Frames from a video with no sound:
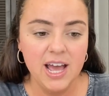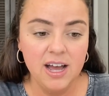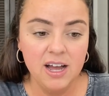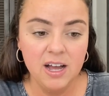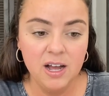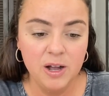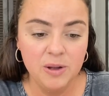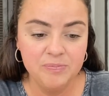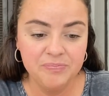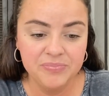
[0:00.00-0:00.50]

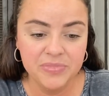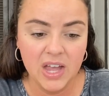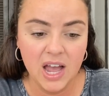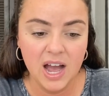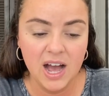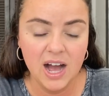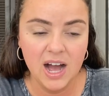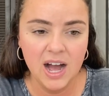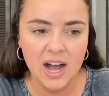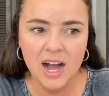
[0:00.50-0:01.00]

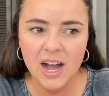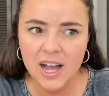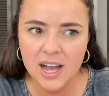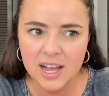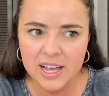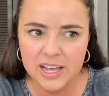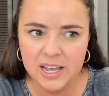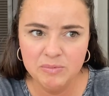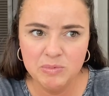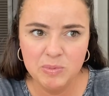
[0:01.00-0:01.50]

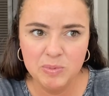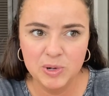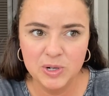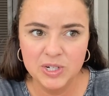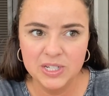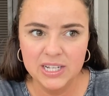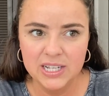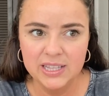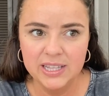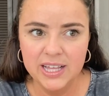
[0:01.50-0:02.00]
I am a
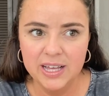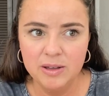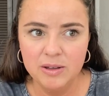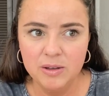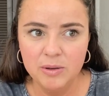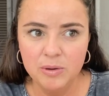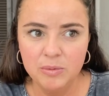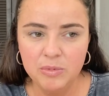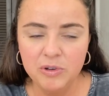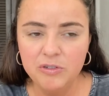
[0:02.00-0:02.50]
person
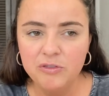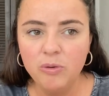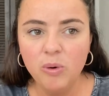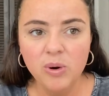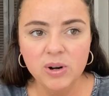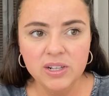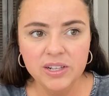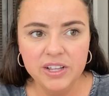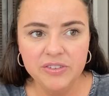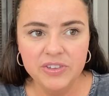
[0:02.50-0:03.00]
that
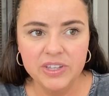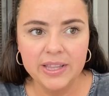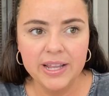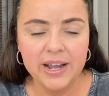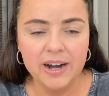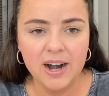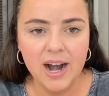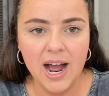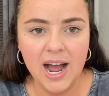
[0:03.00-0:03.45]
before living there,